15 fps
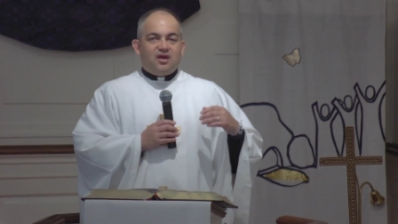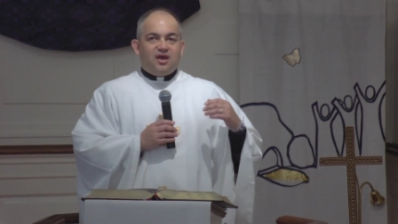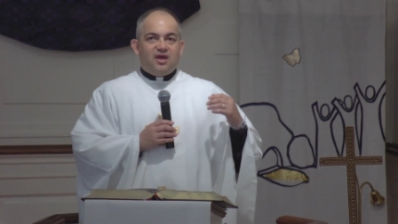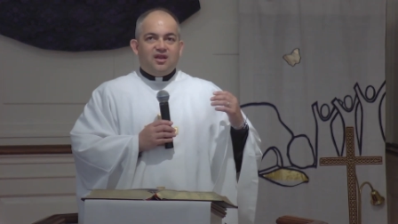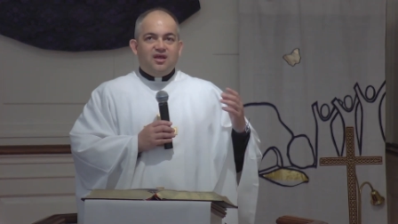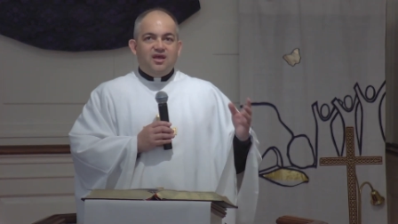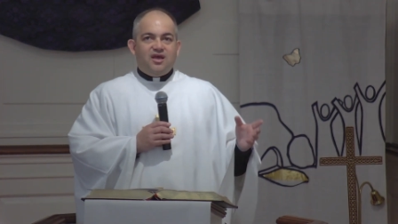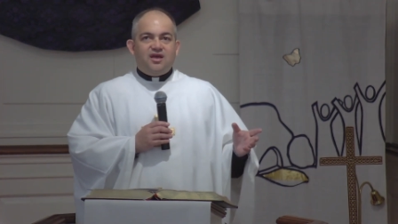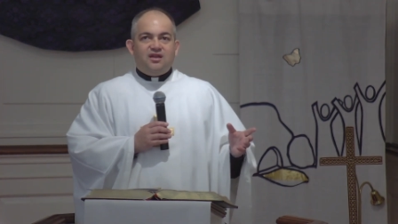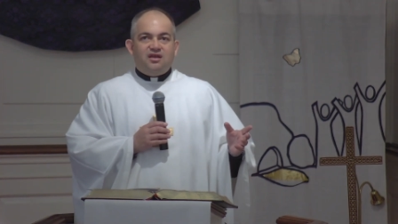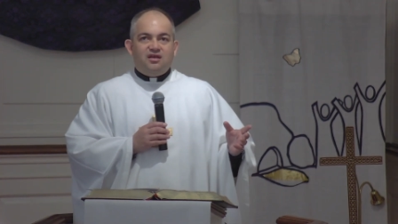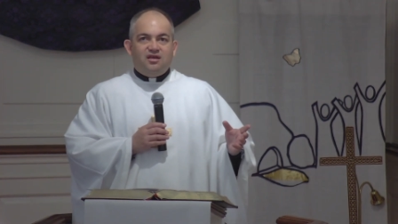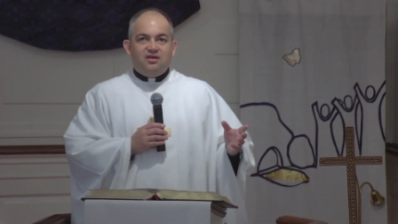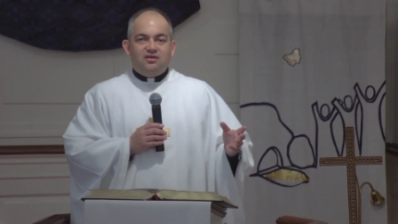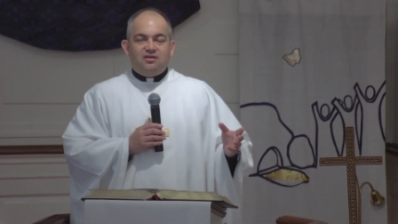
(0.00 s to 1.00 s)
and he can
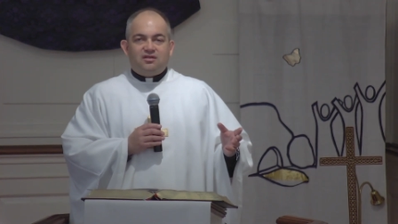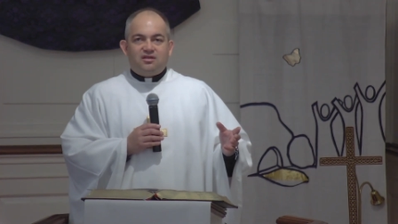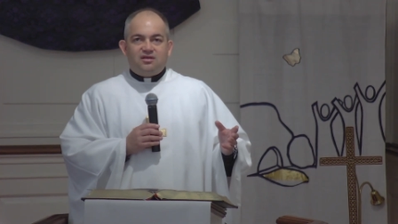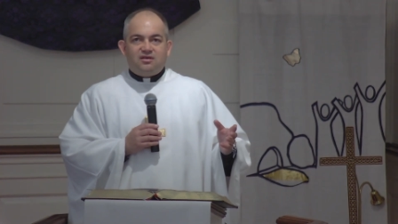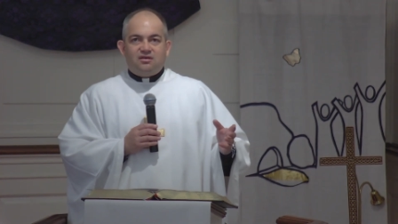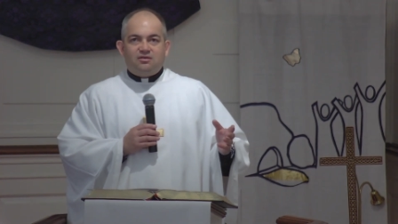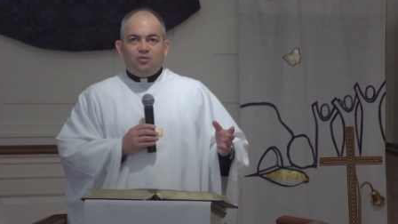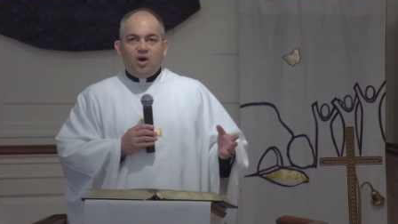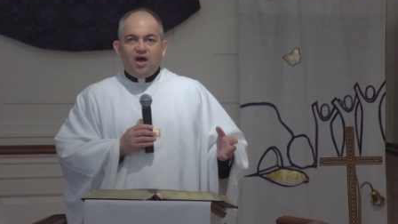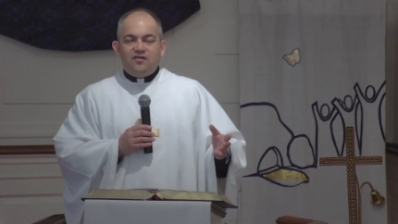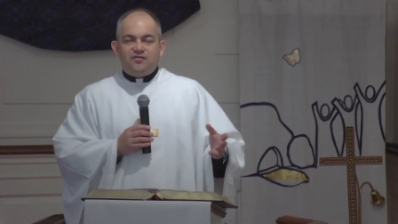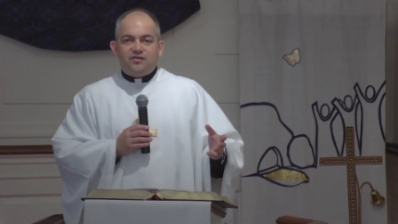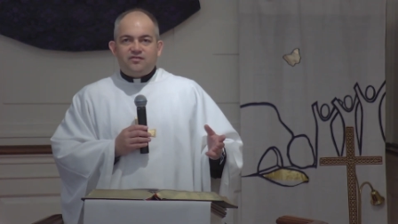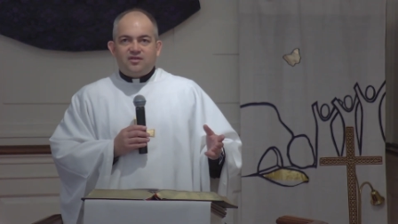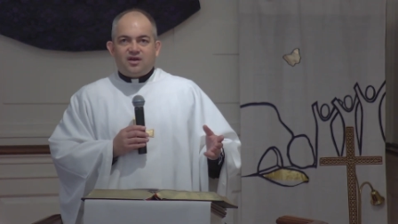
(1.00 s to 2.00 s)
hear the
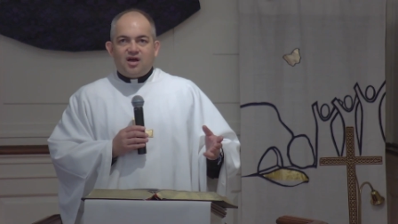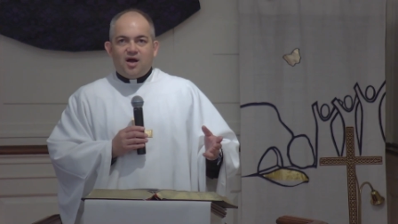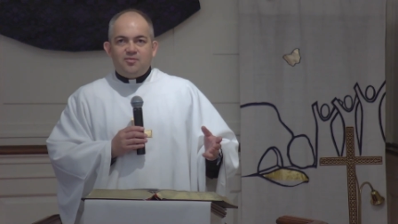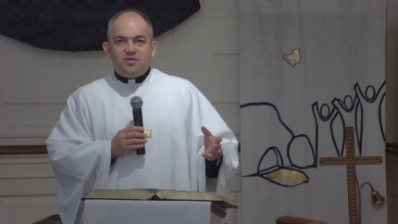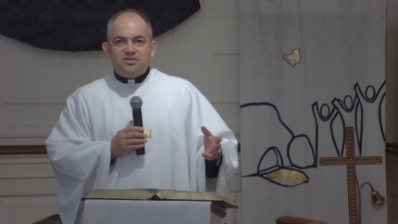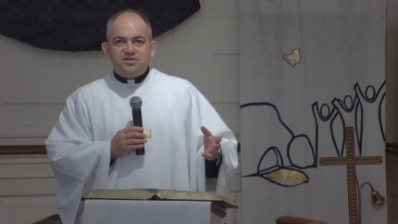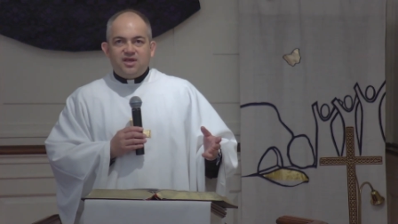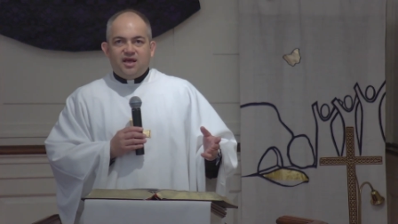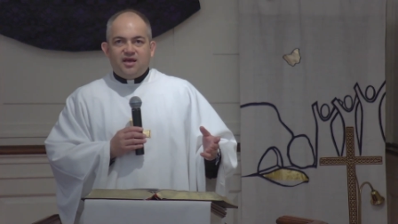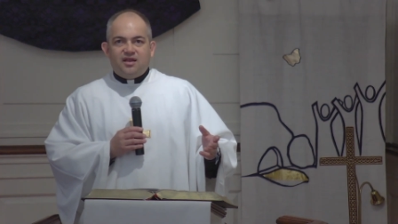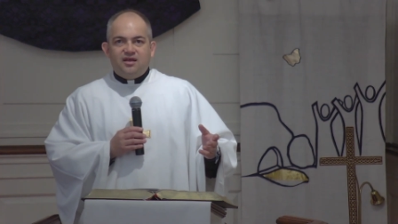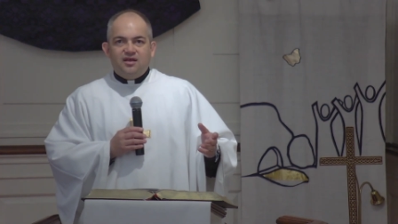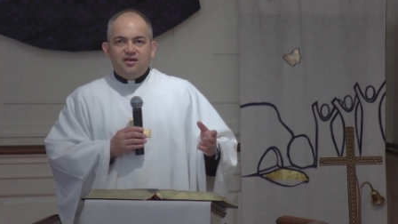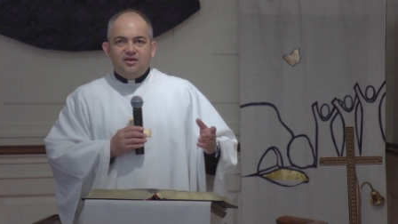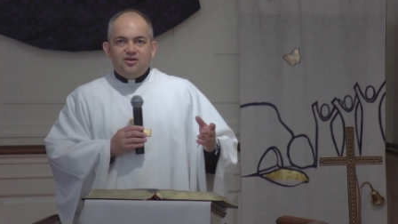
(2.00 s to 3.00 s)
wife of the couple
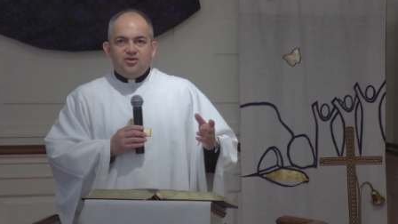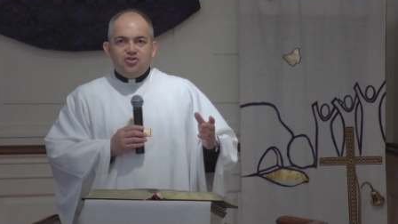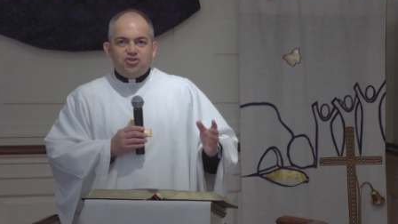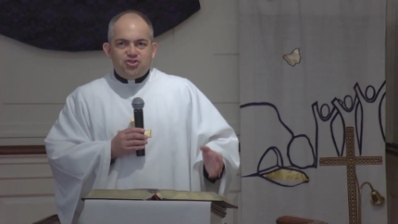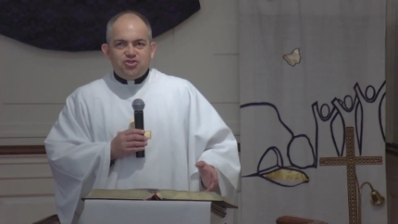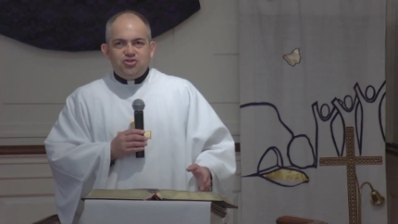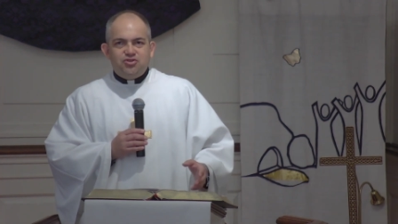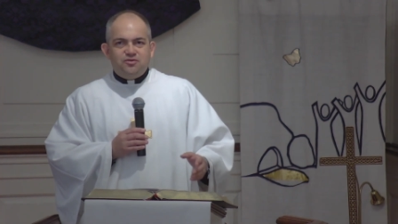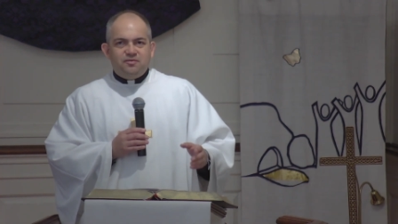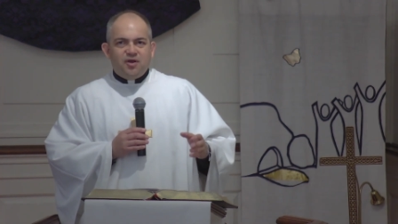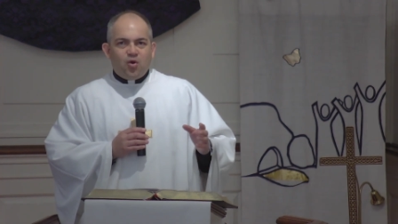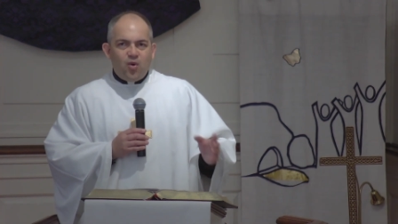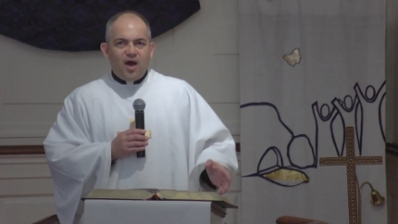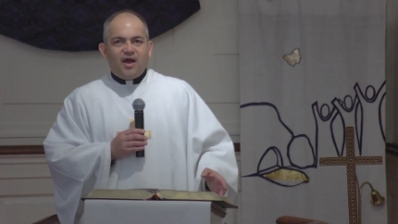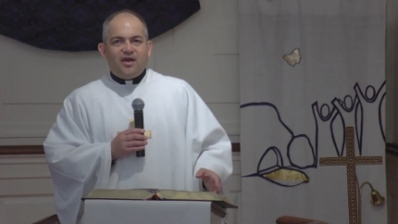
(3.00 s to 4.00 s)
saying, "Shh,
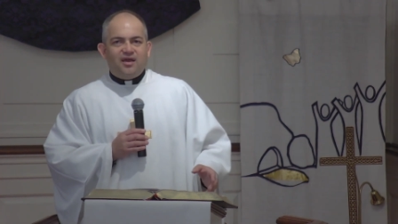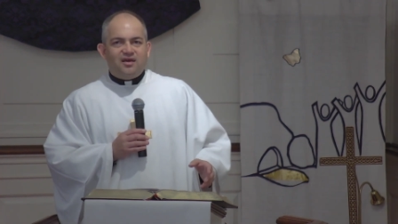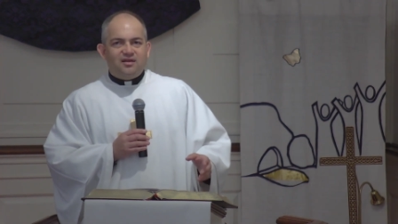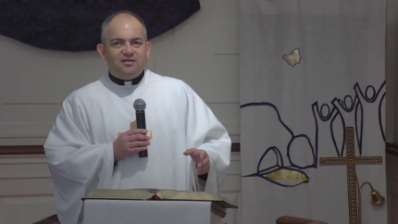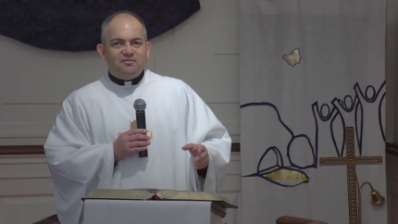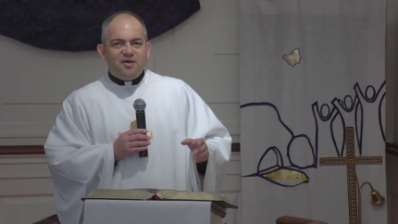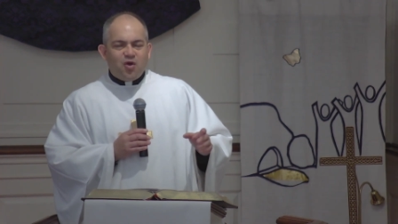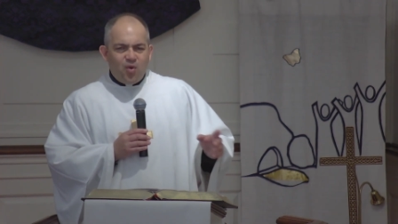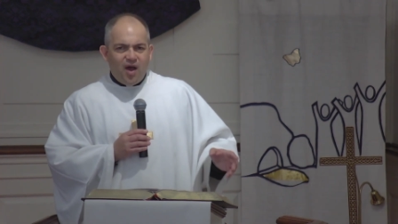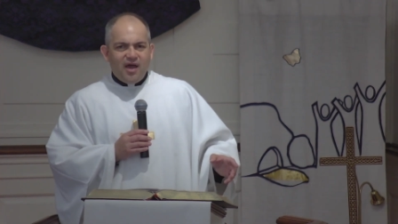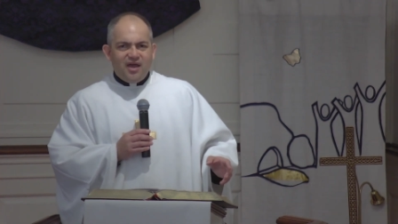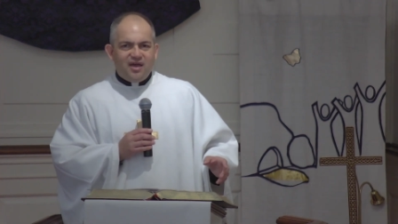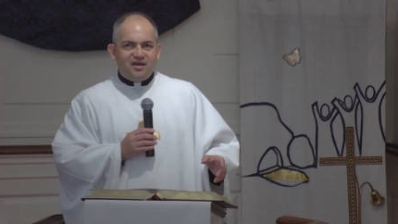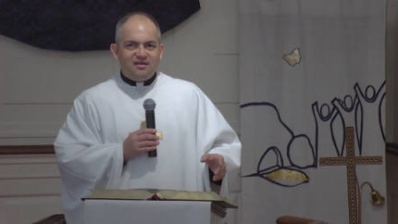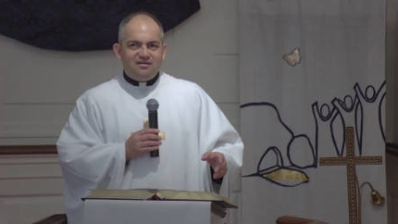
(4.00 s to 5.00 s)
be quiet, be
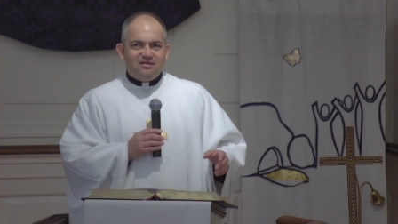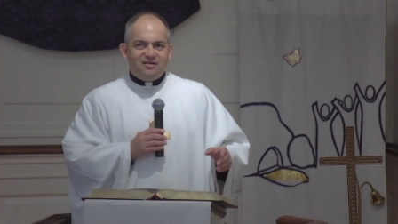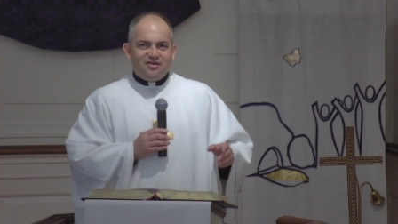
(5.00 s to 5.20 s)
quiet.